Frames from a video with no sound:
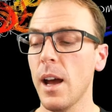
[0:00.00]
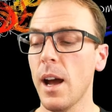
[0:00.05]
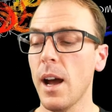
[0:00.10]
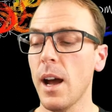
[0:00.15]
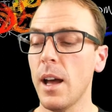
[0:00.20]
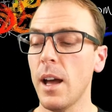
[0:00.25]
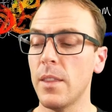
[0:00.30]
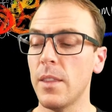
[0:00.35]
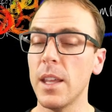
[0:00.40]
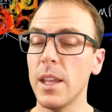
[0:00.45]

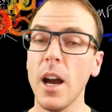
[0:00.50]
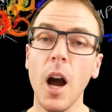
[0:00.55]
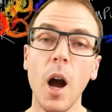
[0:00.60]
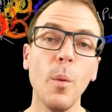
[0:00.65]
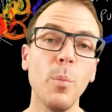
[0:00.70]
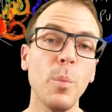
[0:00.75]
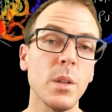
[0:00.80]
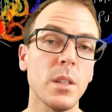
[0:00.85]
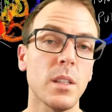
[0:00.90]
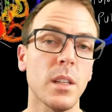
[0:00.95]
the
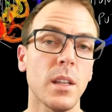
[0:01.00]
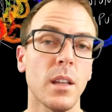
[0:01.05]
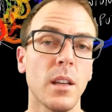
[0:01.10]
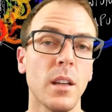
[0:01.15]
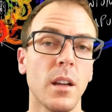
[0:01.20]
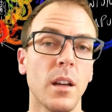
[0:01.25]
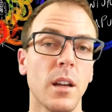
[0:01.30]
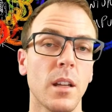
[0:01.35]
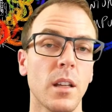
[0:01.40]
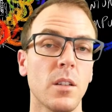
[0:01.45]
opposite
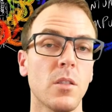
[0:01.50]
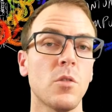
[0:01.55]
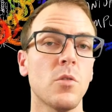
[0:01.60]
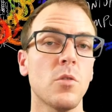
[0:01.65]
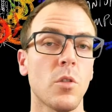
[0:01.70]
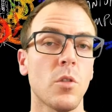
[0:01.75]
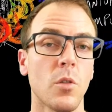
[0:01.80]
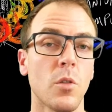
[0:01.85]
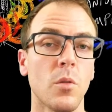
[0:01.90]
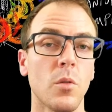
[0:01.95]
is
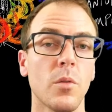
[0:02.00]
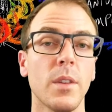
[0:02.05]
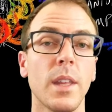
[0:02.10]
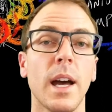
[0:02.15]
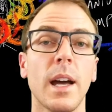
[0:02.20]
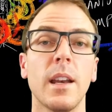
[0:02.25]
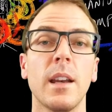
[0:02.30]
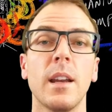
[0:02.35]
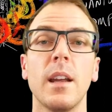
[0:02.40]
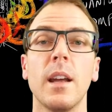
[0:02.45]
true, that